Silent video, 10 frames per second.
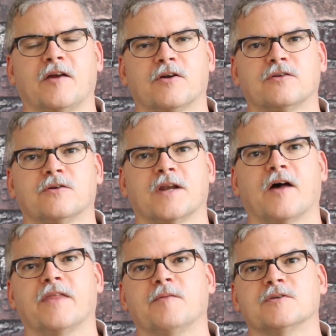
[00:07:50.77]
character and
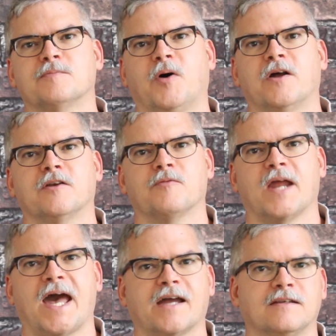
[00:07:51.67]
how they respond and
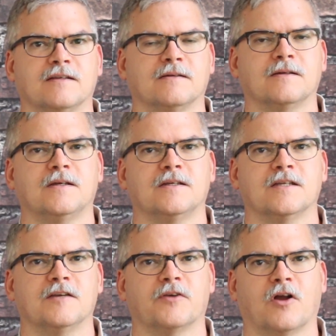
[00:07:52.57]
react to,
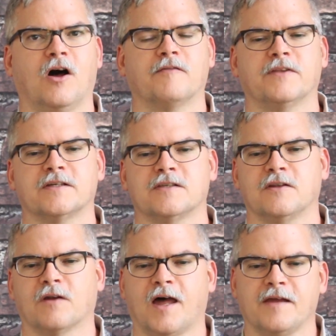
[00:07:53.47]
to different conflicts
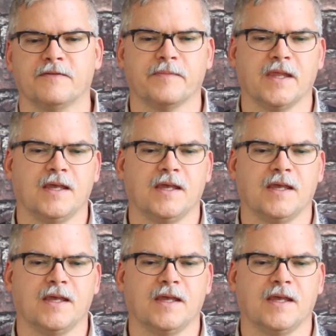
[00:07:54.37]
in their life.